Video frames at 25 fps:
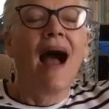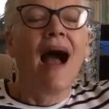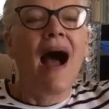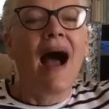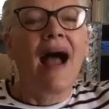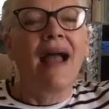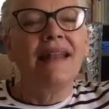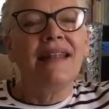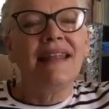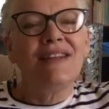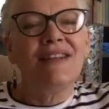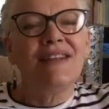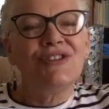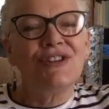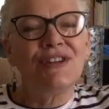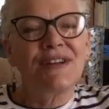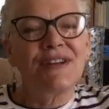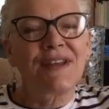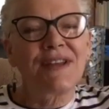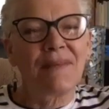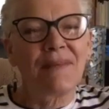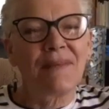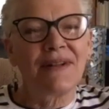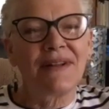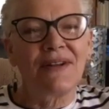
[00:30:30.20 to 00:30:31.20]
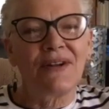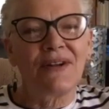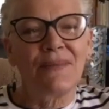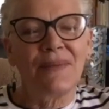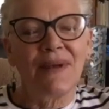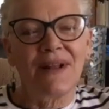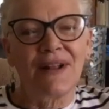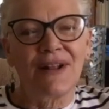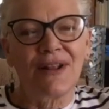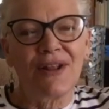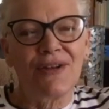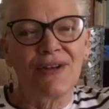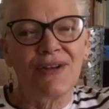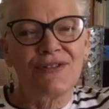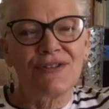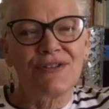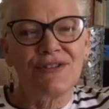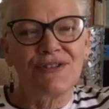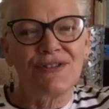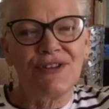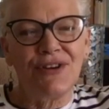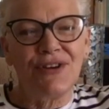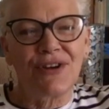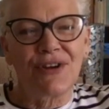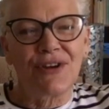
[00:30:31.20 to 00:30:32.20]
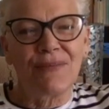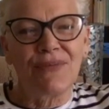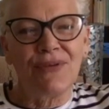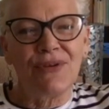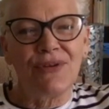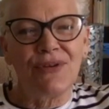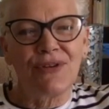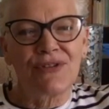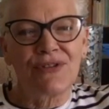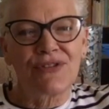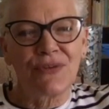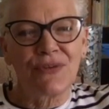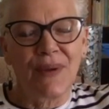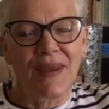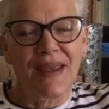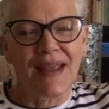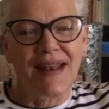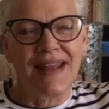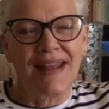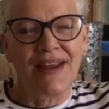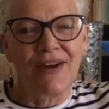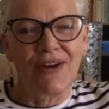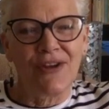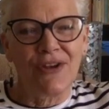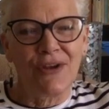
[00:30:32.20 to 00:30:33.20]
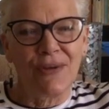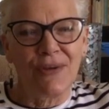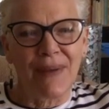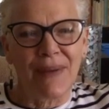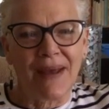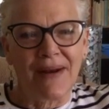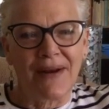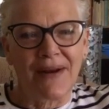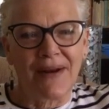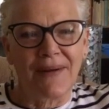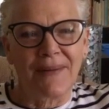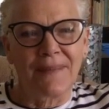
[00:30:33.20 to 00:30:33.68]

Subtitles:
I need you to come a little bit closer to your computer so we can hear you better.